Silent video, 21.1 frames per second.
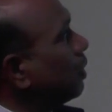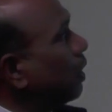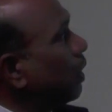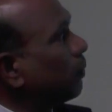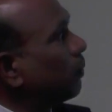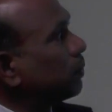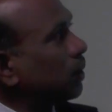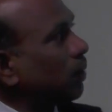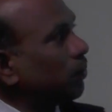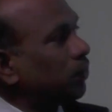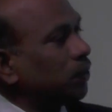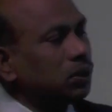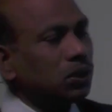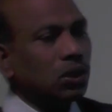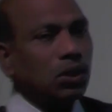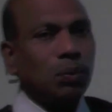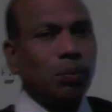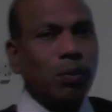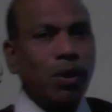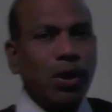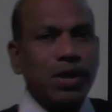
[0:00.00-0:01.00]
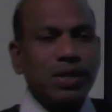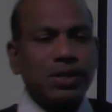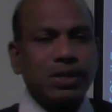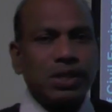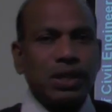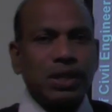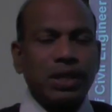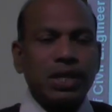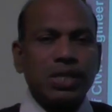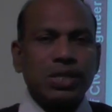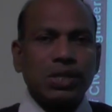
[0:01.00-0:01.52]
If sufficient
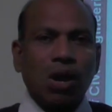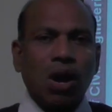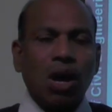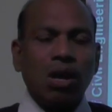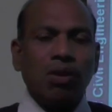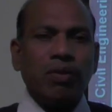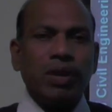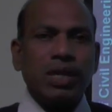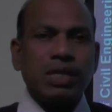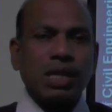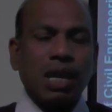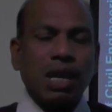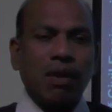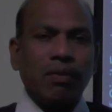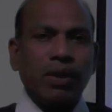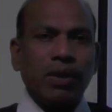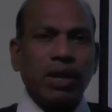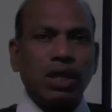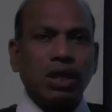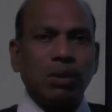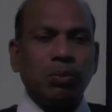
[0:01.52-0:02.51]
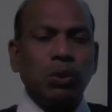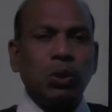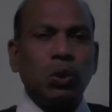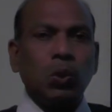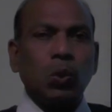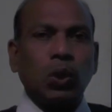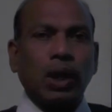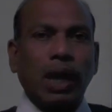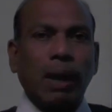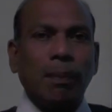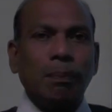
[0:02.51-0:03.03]
moisture is always available
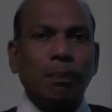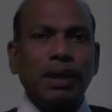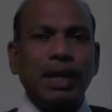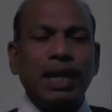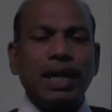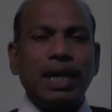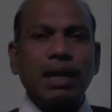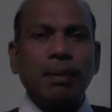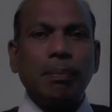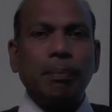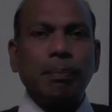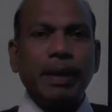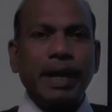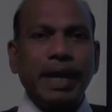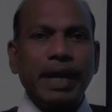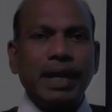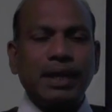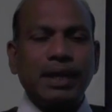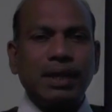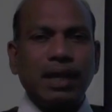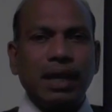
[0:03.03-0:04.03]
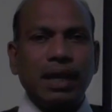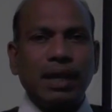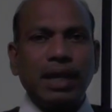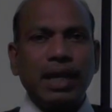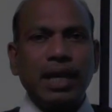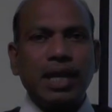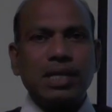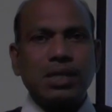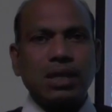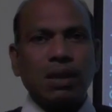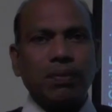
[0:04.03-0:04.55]
to completely meet the
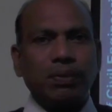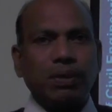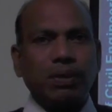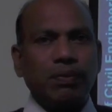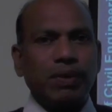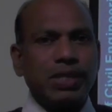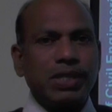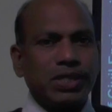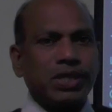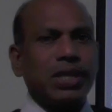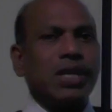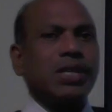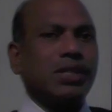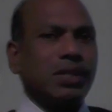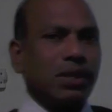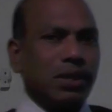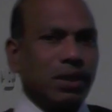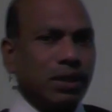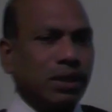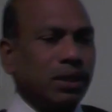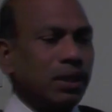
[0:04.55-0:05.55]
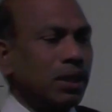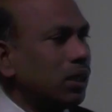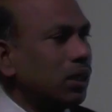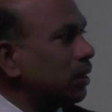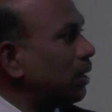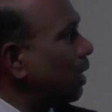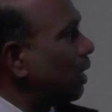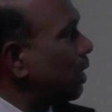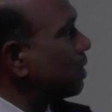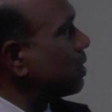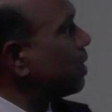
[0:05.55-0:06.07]
needs of the vegetation,
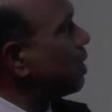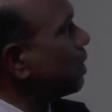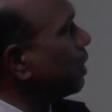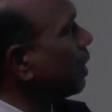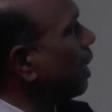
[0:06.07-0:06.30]
the resulting